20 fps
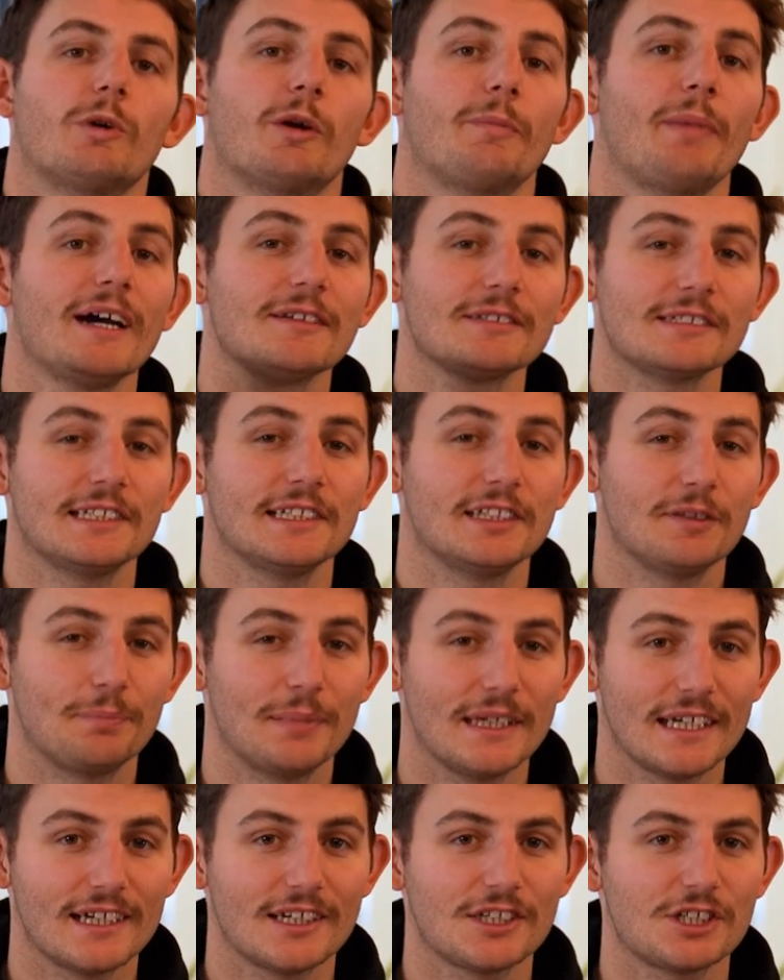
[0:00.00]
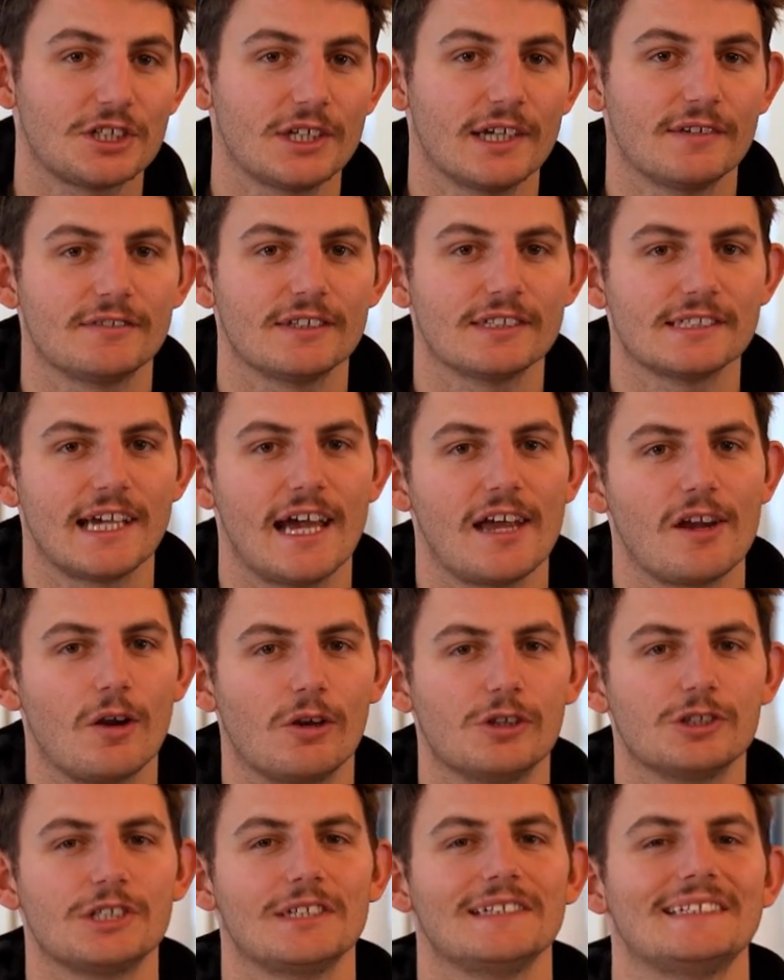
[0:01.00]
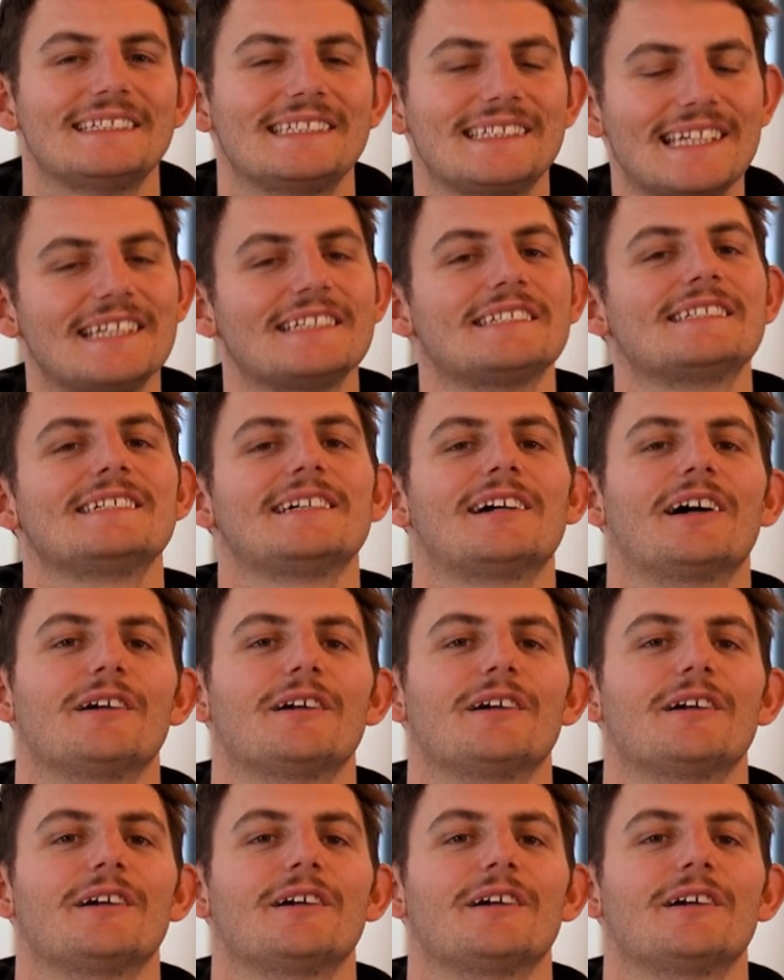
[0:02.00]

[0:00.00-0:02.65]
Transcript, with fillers: We're about to see the biggest shift in technology since the